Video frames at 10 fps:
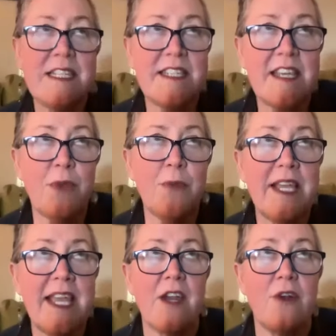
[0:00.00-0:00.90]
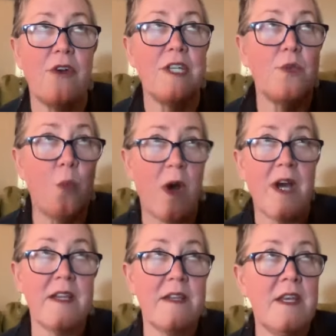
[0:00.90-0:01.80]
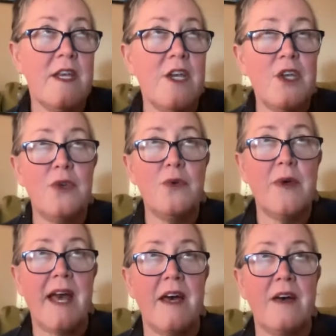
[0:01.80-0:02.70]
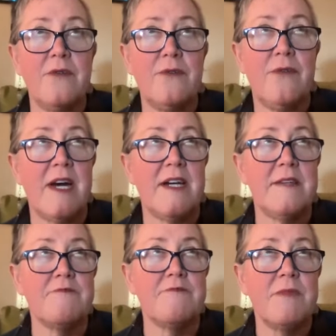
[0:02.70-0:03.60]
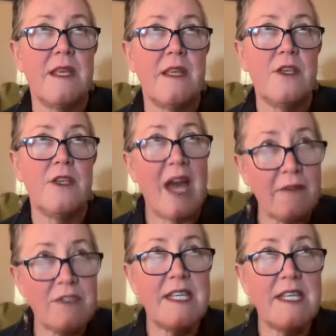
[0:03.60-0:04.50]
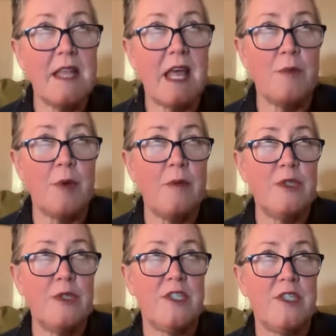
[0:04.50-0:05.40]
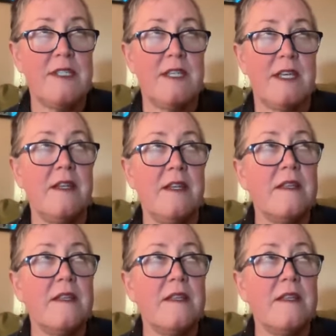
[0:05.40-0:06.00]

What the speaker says: let's have three categories. One, you have a seed library, which we just did.